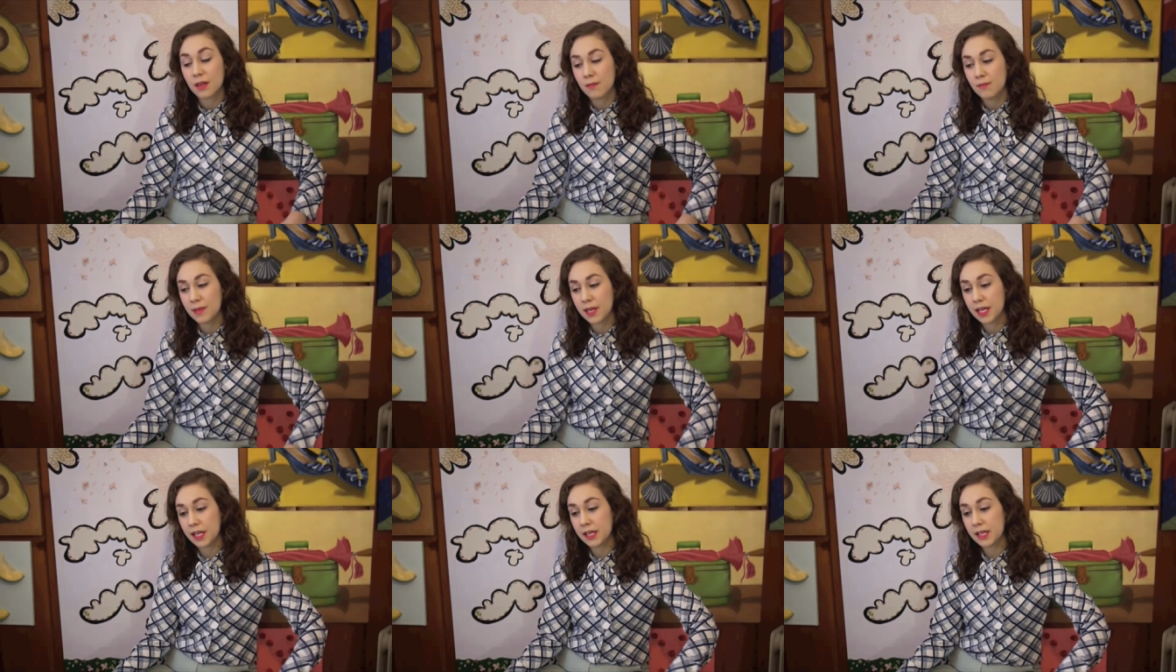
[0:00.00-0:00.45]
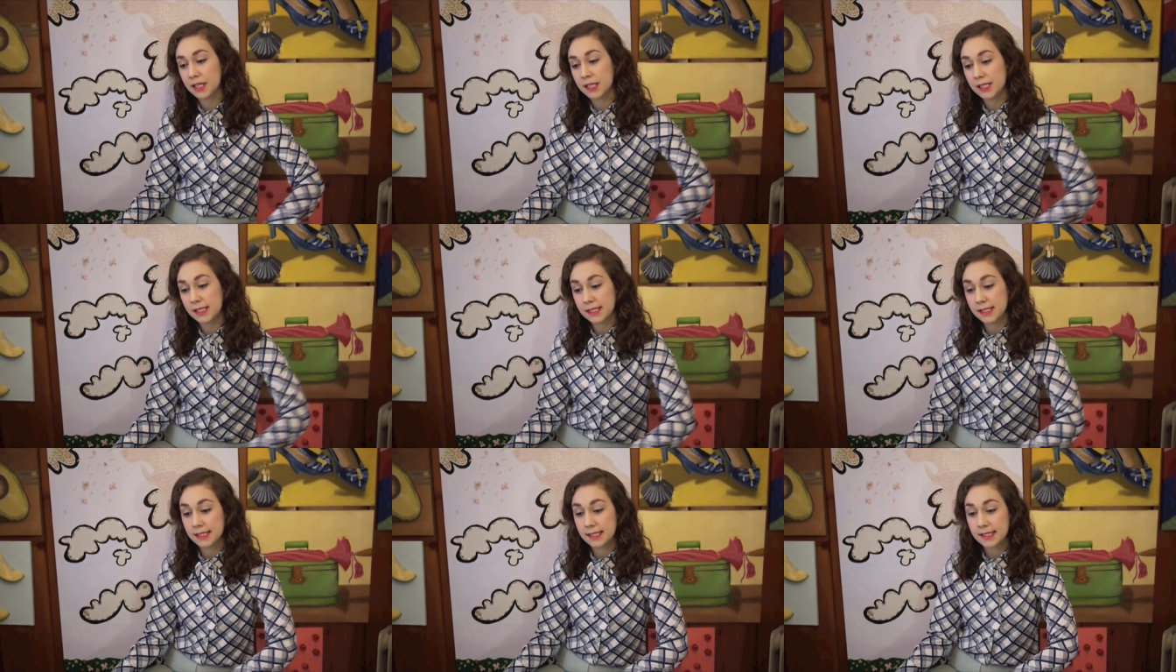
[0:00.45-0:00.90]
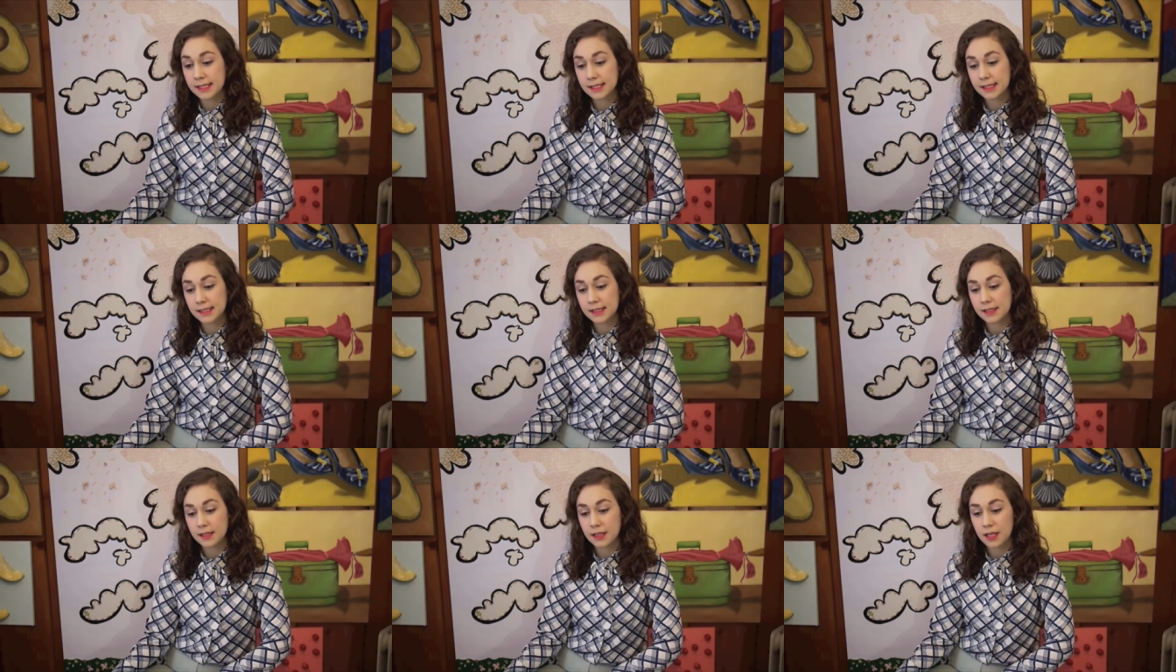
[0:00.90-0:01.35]

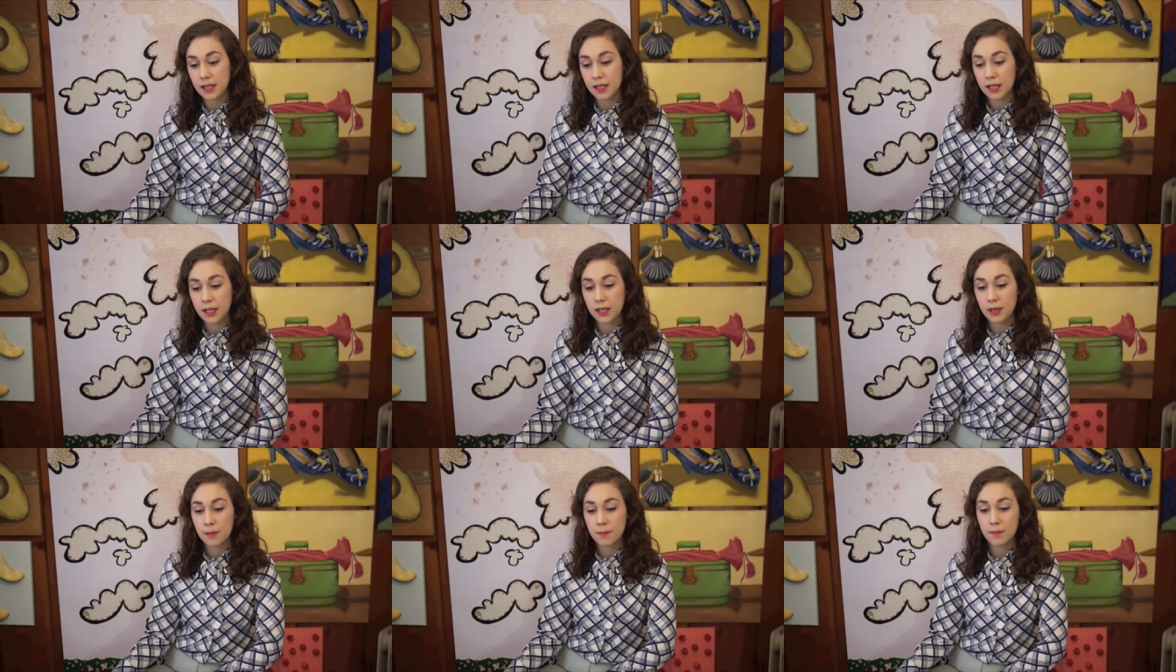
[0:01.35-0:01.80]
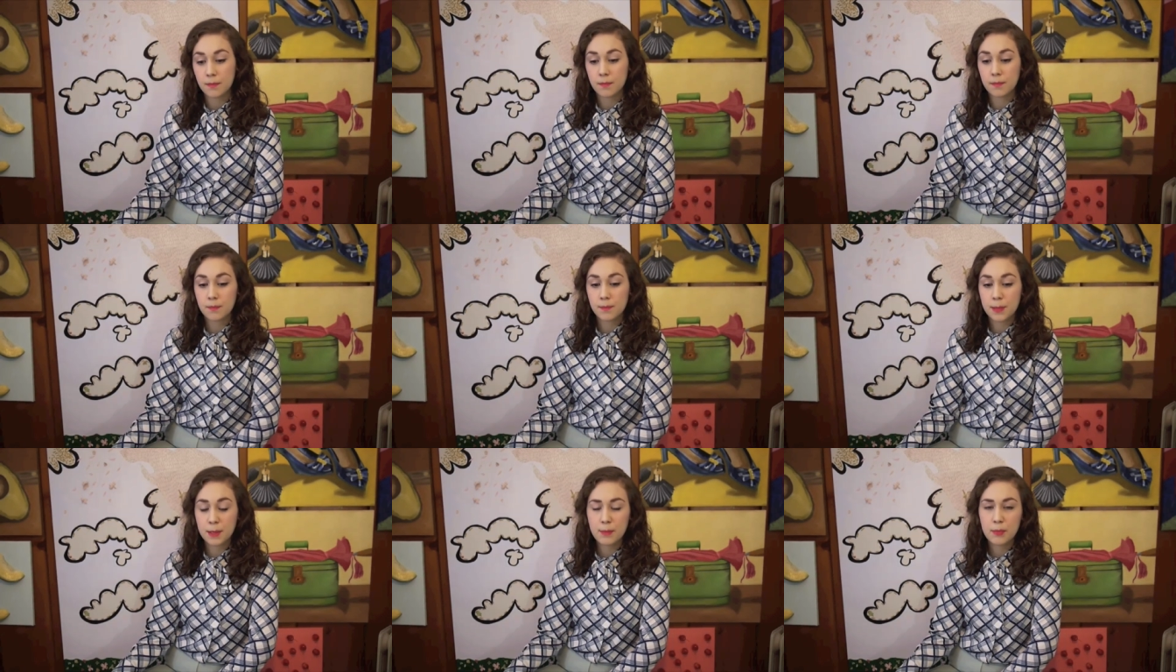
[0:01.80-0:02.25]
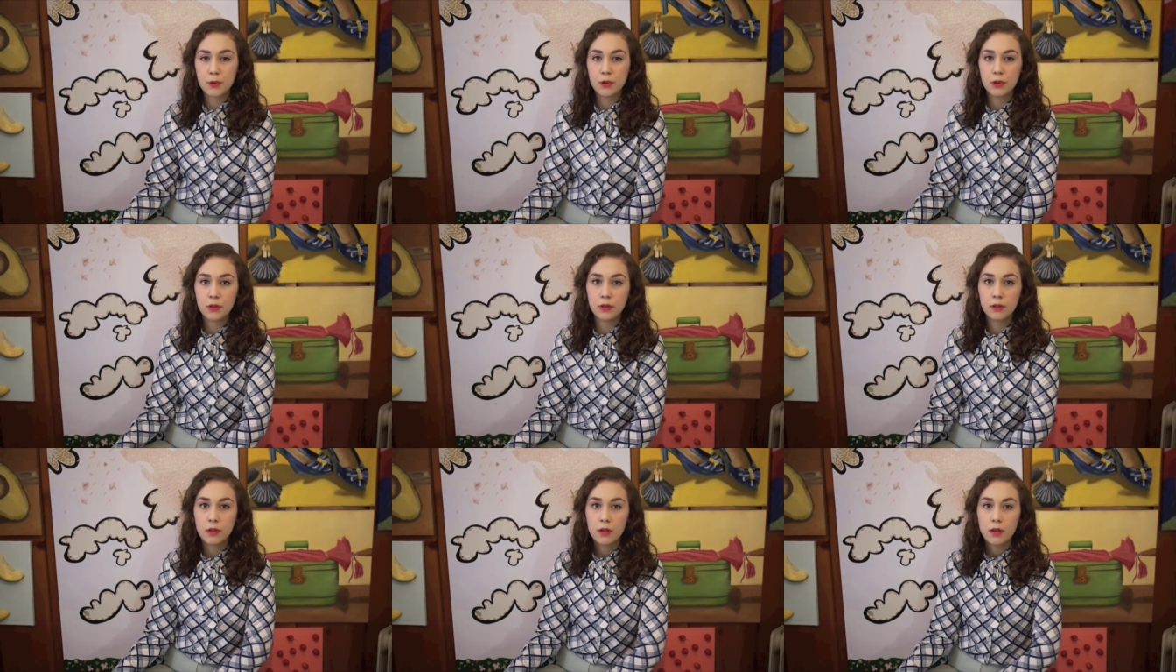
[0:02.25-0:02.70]
because the
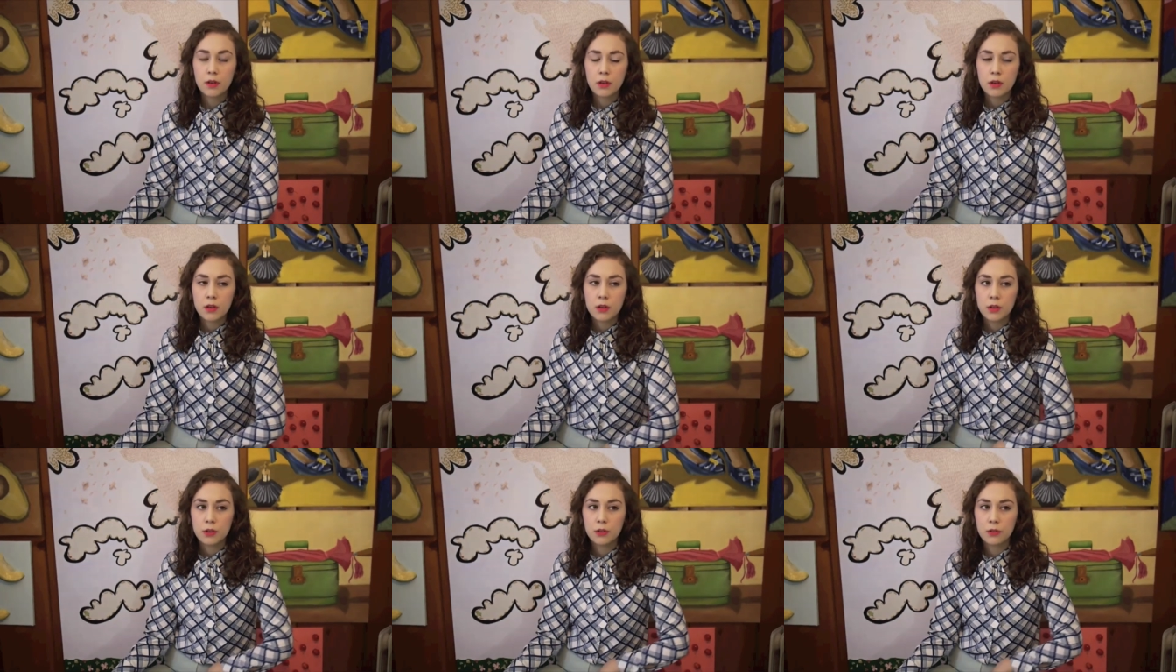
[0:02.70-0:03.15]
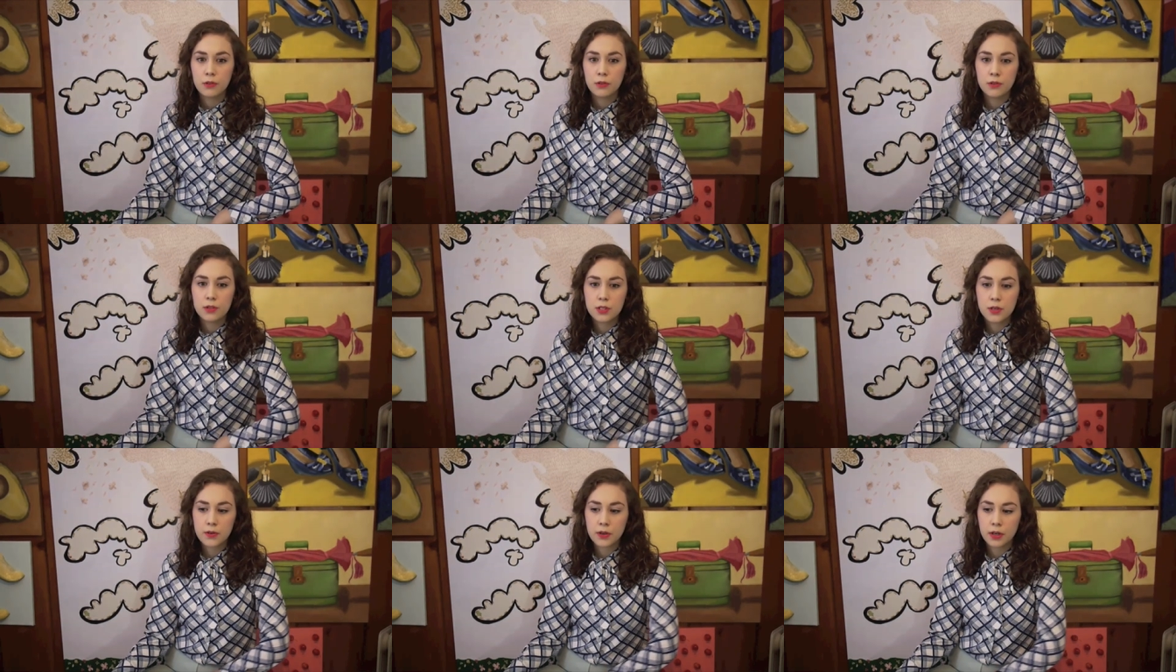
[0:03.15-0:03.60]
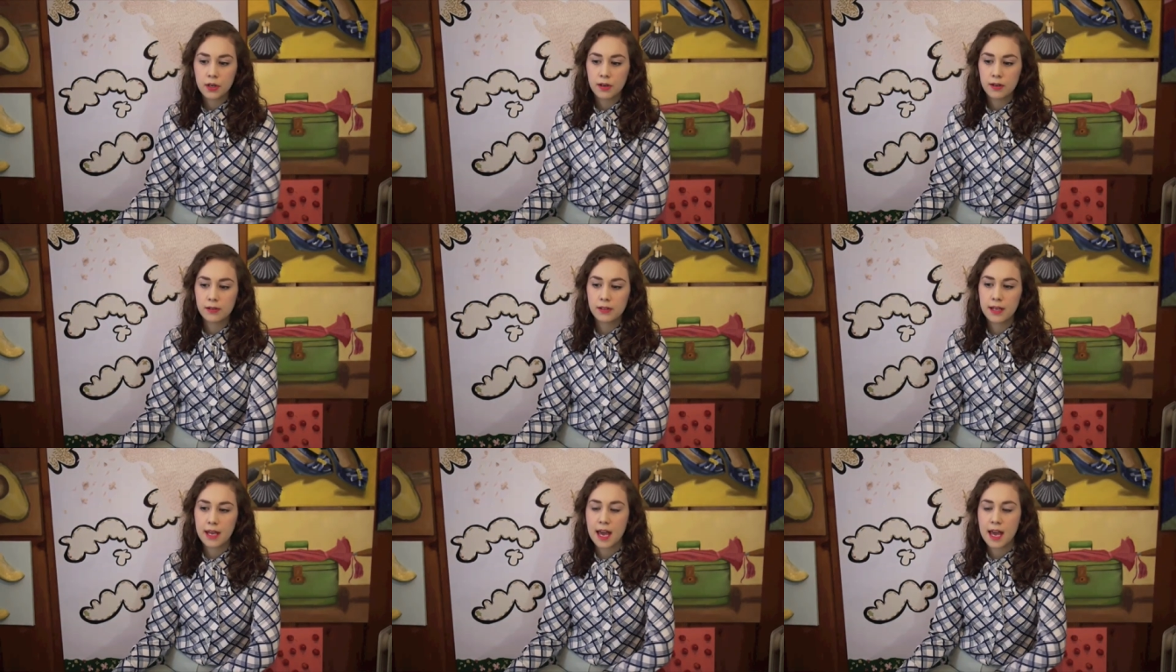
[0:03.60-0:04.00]
people who don't currently